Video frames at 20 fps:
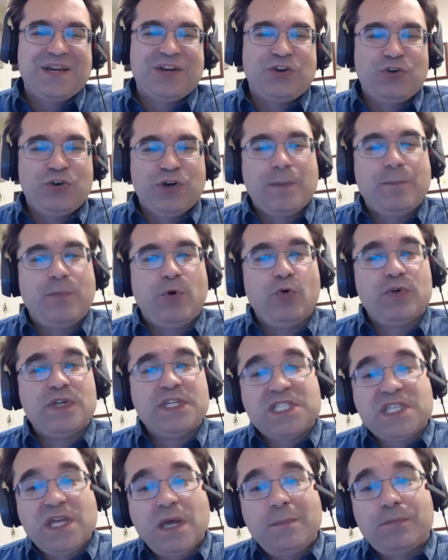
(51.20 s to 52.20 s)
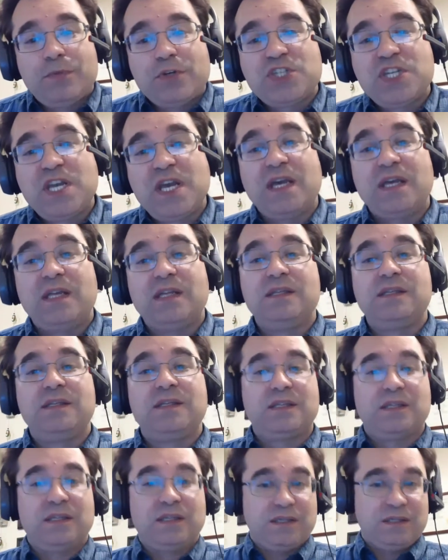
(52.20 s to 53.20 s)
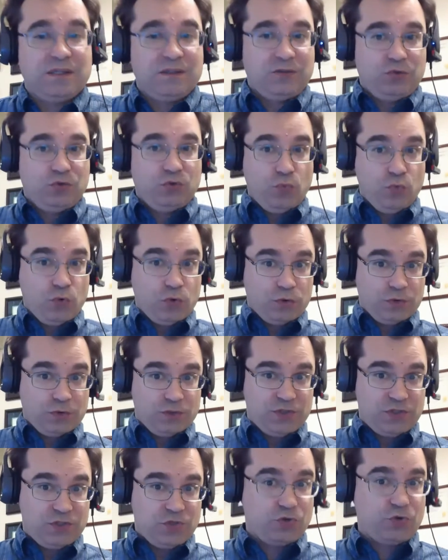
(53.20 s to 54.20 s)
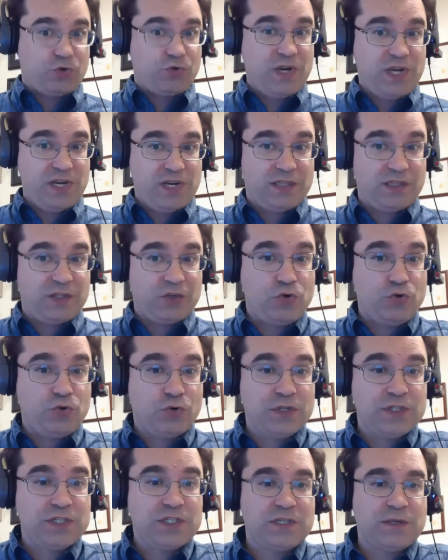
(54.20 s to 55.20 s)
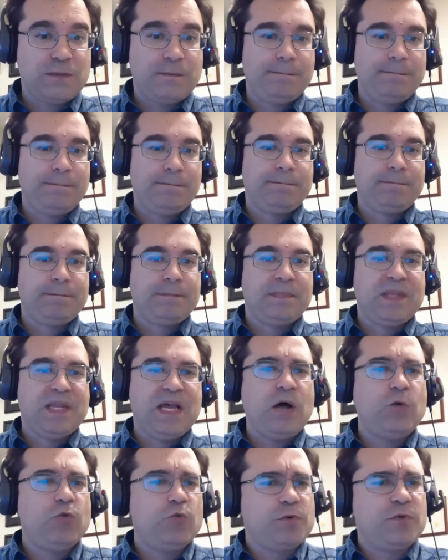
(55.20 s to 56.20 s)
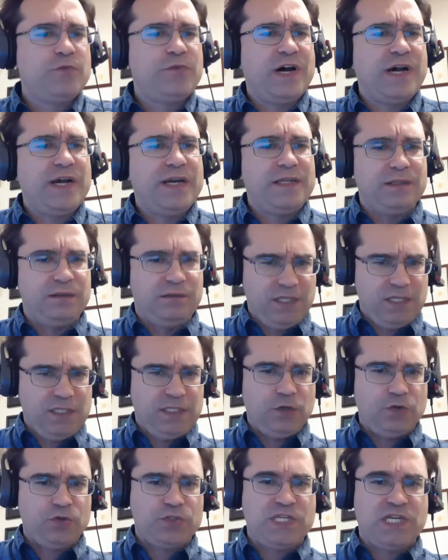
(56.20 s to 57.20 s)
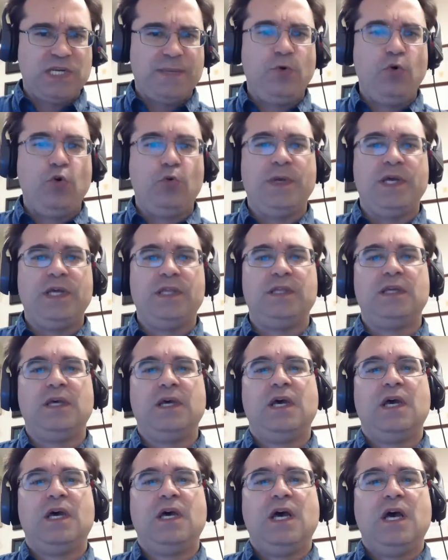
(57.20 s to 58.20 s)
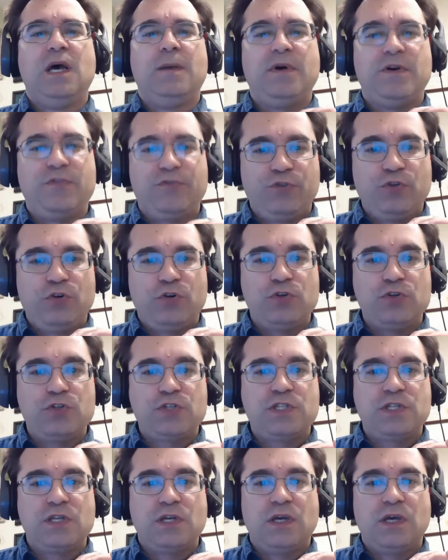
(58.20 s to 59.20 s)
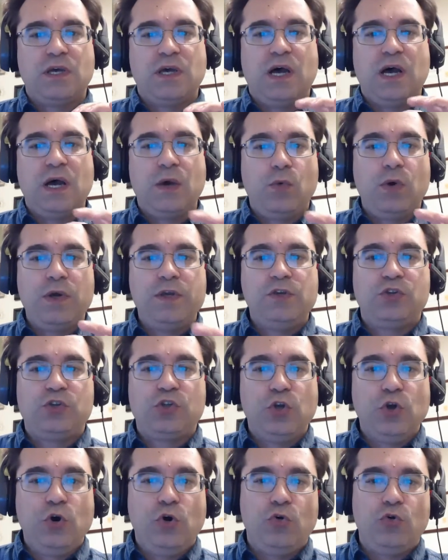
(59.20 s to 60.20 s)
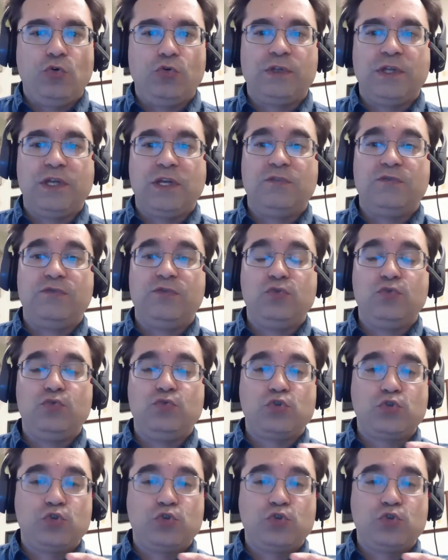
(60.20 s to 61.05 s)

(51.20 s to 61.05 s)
earn a bonus 10% towards your grade in the course. I will provide details in a moment, but first, I want you to know that if you